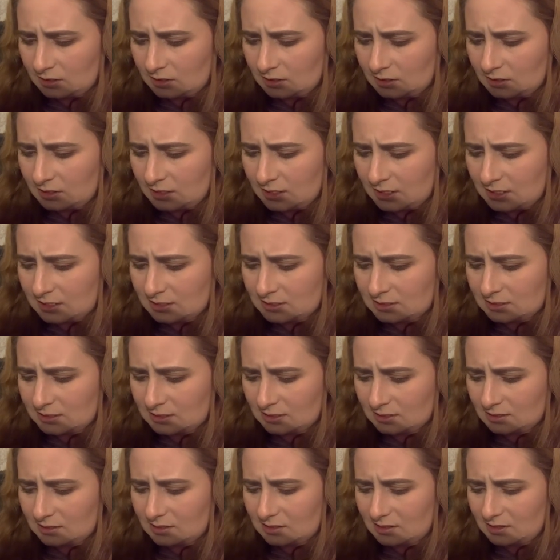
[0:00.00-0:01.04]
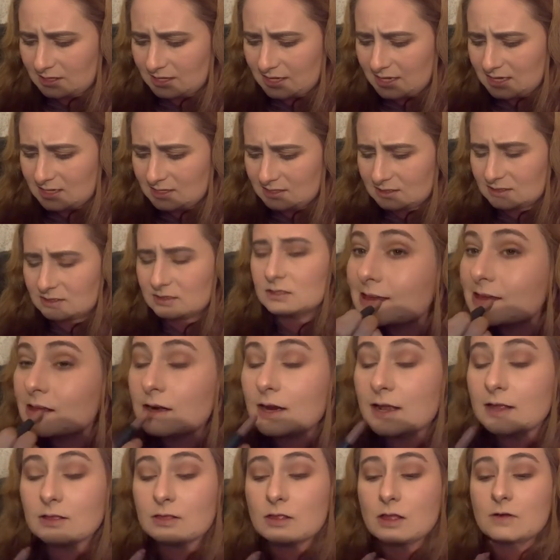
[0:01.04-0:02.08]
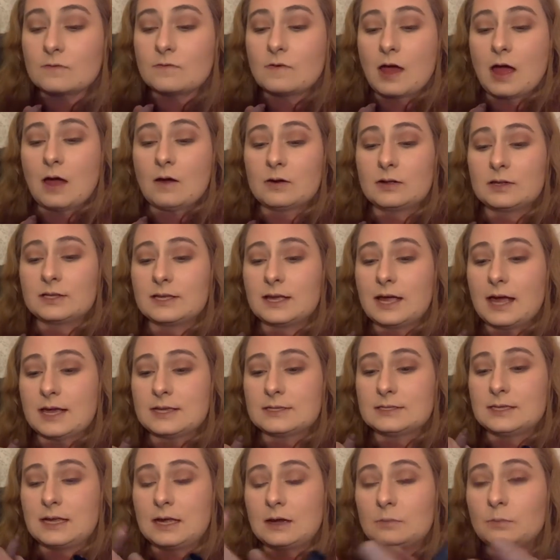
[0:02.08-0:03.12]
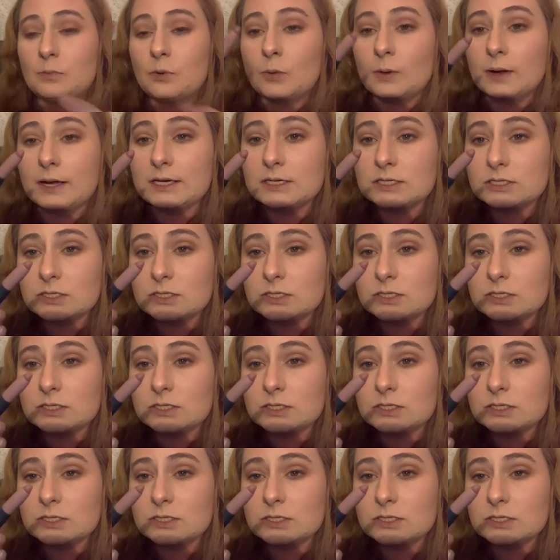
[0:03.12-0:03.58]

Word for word: I think it's in Glacé. And I love how it has that point